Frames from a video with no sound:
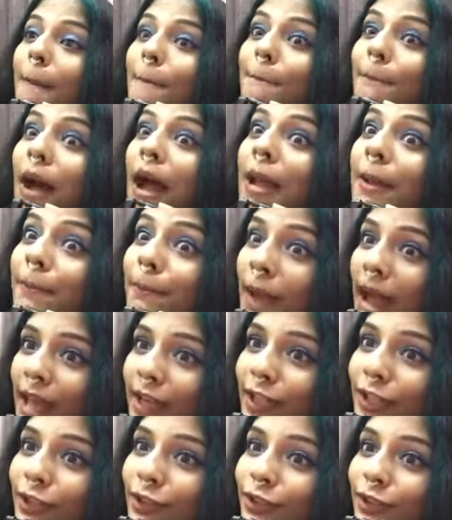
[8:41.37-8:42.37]
my
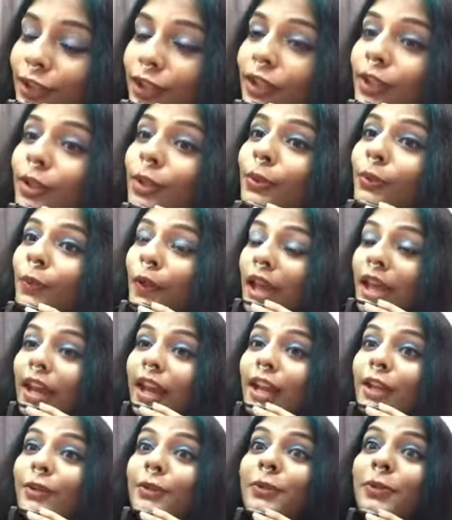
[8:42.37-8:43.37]
manager, where
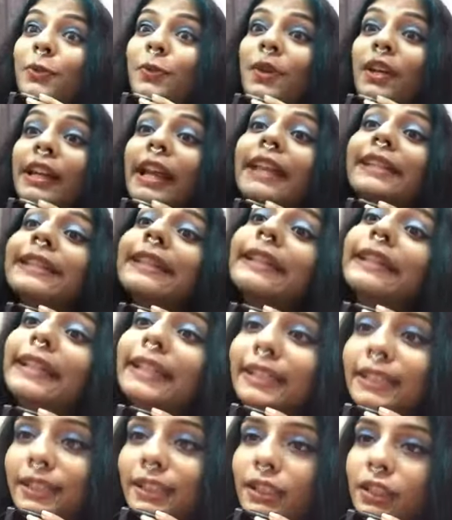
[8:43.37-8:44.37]
I used to work as an
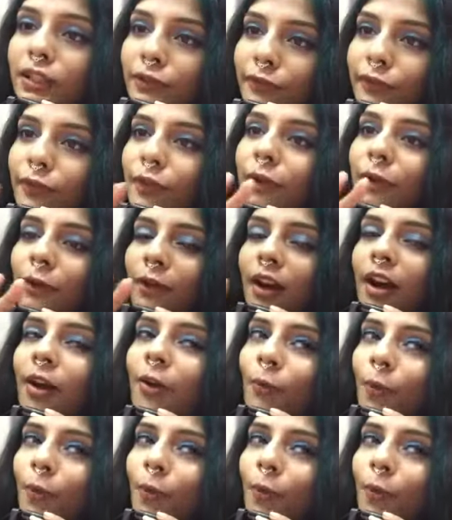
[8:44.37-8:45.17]
intern for